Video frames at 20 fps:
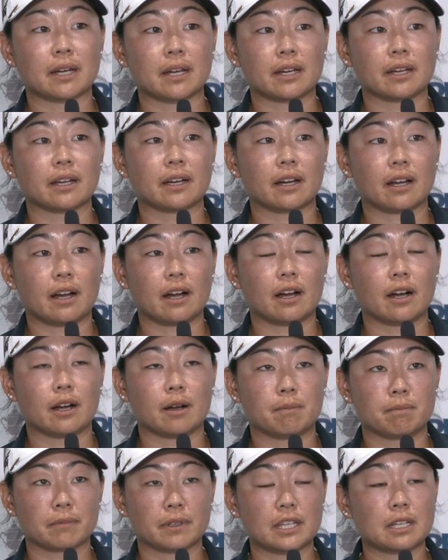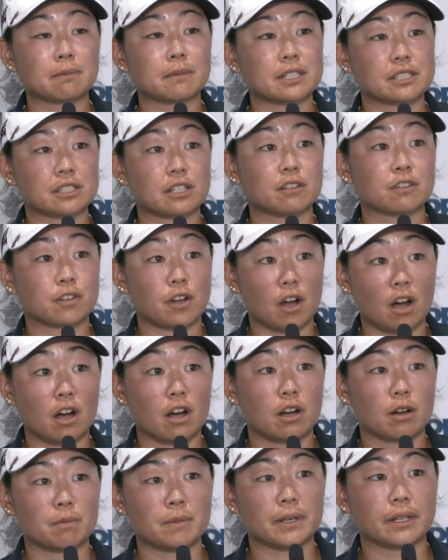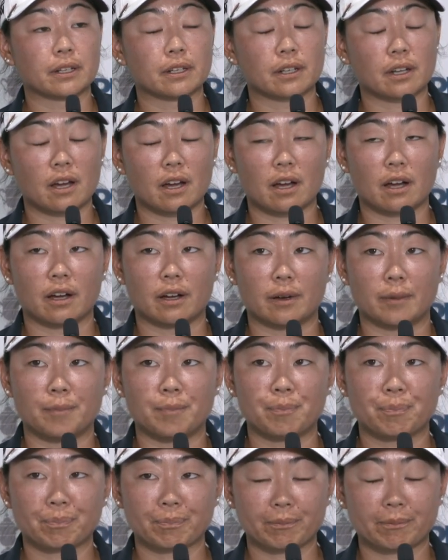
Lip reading: myself calm and